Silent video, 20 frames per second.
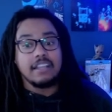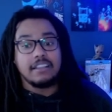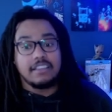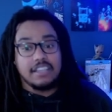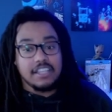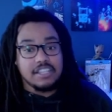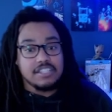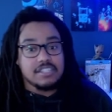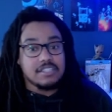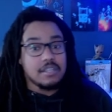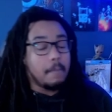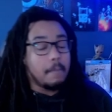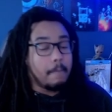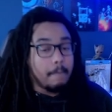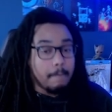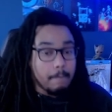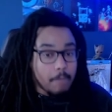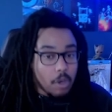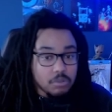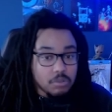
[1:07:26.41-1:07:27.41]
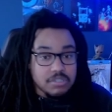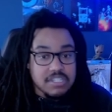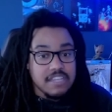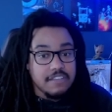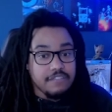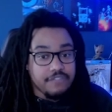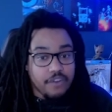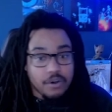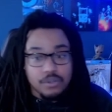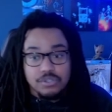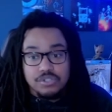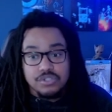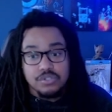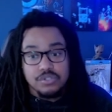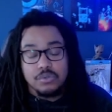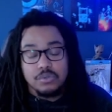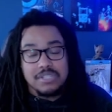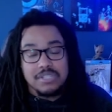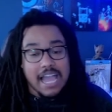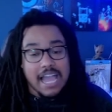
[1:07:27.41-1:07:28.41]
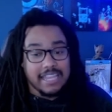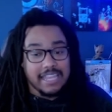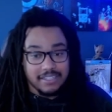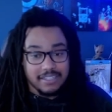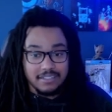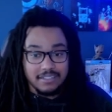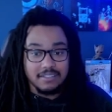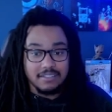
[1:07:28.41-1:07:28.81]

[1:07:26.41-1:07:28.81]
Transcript: this multiversal titan.